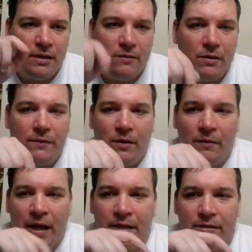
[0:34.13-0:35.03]
With a for
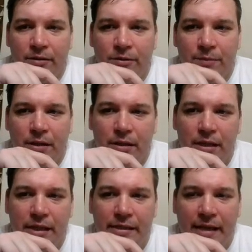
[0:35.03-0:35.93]
range loop,
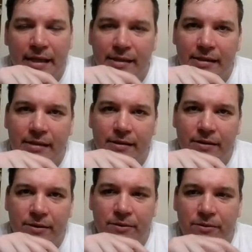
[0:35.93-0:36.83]
it tends
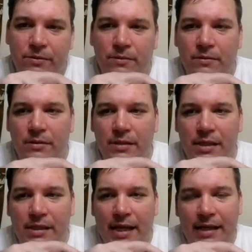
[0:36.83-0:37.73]
to
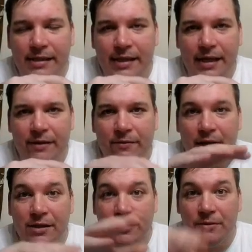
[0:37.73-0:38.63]
just kind of say
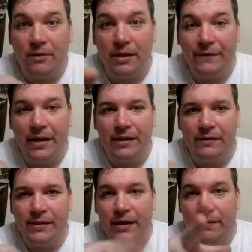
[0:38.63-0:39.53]
range through all the
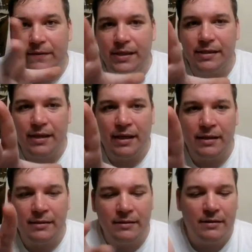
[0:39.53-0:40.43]
values of this
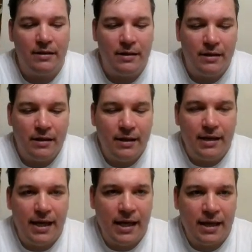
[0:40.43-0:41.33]
thing.
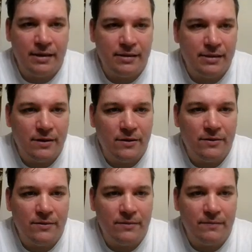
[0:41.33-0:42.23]
And
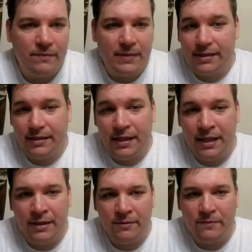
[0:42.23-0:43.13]
so this
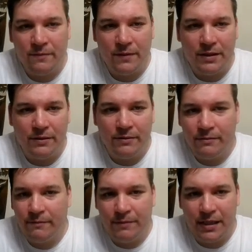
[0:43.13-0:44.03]
thing will do
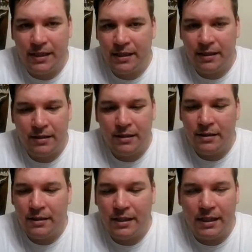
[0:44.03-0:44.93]
b
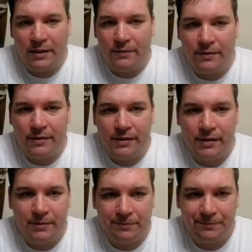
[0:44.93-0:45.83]
equals,
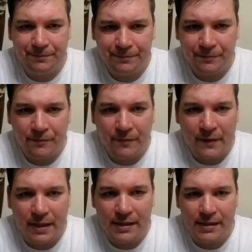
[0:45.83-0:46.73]

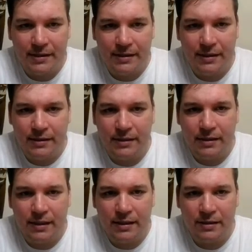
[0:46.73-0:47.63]
this is
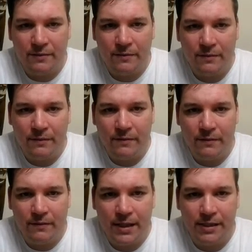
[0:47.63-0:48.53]
a
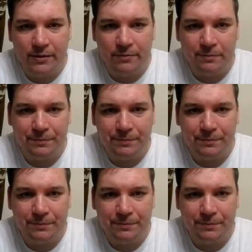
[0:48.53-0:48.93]
range loop.